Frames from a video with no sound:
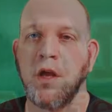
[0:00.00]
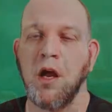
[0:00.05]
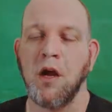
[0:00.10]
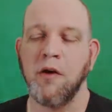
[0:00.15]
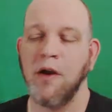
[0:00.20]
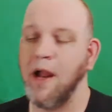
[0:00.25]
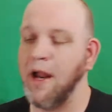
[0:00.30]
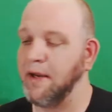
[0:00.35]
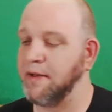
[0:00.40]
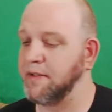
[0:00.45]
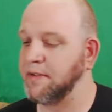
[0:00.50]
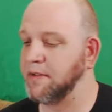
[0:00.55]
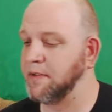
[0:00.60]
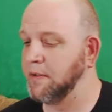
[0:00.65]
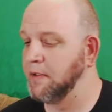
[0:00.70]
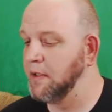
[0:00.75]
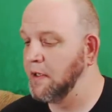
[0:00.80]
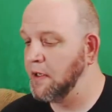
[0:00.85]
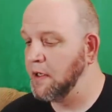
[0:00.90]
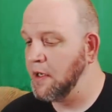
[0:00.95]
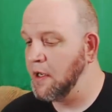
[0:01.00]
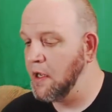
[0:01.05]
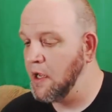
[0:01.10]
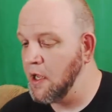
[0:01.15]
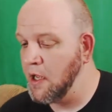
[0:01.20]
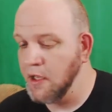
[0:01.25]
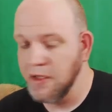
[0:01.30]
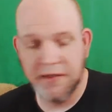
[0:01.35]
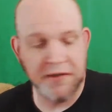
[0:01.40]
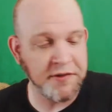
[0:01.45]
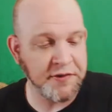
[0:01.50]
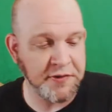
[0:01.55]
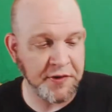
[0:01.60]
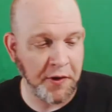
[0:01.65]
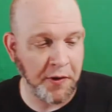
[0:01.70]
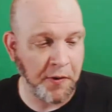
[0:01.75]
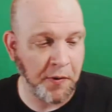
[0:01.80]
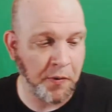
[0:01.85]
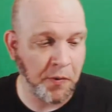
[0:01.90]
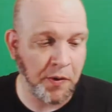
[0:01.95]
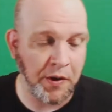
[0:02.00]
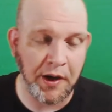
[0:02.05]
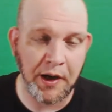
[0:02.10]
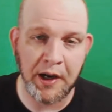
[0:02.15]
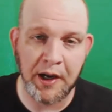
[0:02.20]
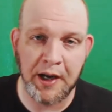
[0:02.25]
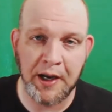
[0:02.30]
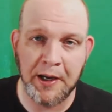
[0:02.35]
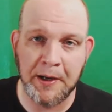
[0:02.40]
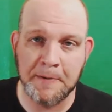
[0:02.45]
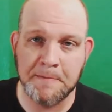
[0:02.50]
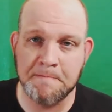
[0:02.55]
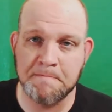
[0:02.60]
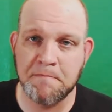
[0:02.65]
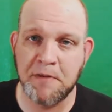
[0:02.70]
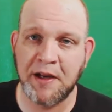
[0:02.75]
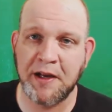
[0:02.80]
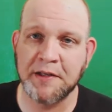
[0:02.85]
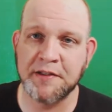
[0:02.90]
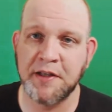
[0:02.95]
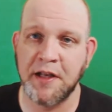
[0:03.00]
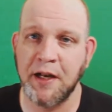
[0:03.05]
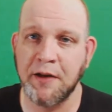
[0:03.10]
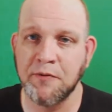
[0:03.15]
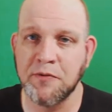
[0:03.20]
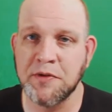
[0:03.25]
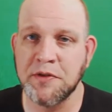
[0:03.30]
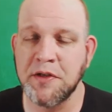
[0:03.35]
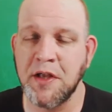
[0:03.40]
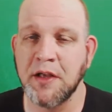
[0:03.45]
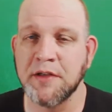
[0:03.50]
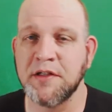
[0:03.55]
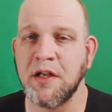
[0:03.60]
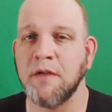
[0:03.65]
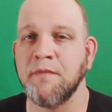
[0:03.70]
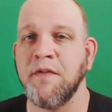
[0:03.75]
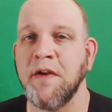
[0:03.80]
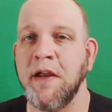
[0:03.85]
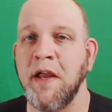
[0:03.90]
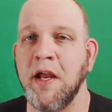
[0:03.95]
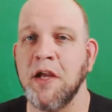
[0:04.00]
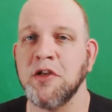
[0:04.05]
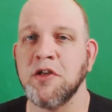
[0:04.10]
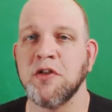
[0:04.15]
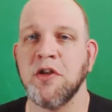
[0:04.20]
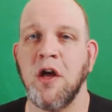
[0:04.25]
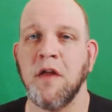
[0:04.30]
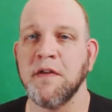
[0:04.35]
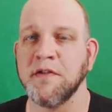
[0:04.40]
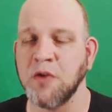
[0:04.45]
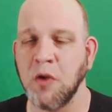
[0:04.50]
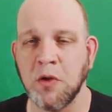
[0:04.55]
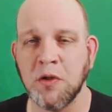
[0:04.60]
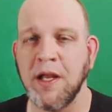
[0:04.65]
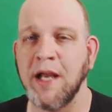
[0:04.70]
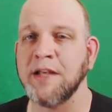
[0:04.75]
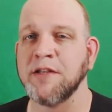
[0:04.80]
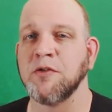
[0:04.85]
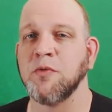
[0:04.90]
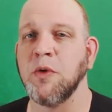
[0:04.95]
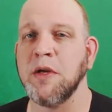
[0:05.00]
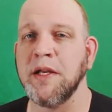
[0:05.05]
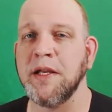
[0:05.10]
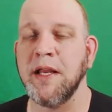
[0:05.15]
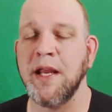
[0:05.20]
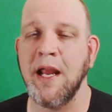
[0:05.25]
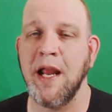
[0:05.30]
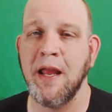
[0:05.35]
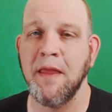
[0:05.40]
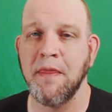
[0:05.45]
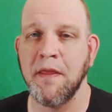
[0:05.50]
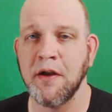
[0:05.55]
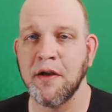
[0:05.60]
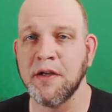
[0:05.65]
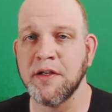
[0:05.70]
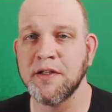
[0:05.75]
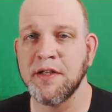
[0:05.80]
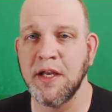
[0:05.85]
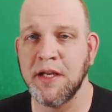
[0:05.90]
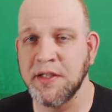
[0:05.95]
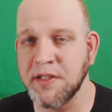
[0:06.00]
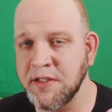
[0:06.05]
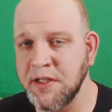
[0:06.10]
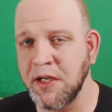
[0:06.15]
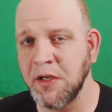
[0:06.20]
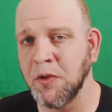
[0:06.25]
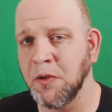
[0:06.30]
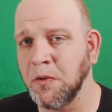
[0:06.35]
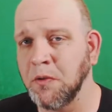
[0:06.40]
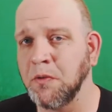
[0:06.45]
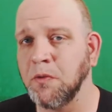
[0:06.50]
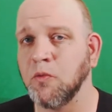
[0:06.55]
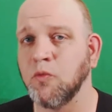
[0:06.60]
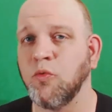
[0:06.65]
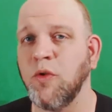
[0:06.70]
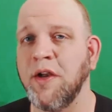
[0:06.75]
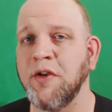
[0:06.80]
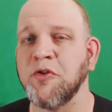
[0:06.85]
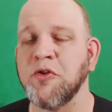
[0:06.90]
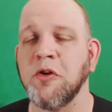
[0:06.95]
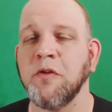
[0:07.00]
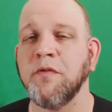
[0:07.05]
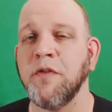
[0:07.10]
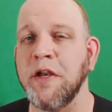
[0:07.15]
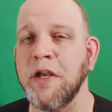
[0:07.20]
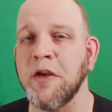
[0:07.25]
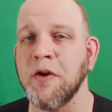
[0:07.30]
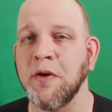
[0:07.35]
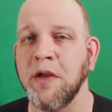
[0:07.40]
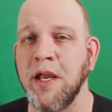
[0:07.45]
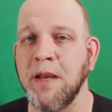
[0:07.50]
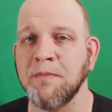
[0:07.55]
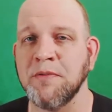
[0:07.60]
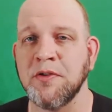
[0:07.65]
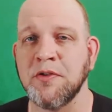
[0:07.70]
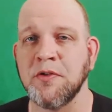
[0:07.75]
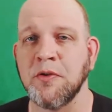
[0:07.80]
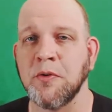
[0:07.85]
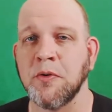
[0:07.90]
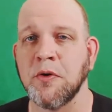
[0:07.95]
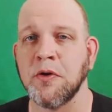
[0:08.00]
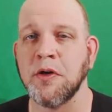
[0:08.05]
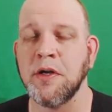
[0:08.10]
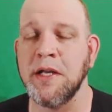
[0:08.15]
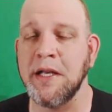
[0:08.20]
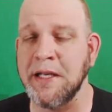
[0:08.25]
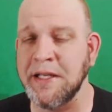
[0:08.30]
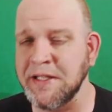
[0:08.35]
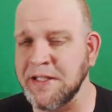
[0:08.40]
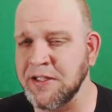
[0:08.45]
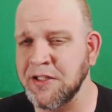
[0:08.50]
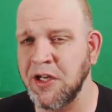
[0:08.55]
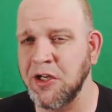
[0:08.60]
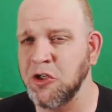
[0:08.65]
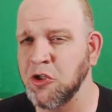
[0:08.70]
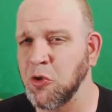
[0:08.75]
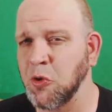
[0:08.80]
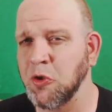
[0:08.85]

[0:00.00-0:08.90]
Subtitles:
Alright, so, like I said, I was on vacation all this whole last week, and there is a single retro video game store in St.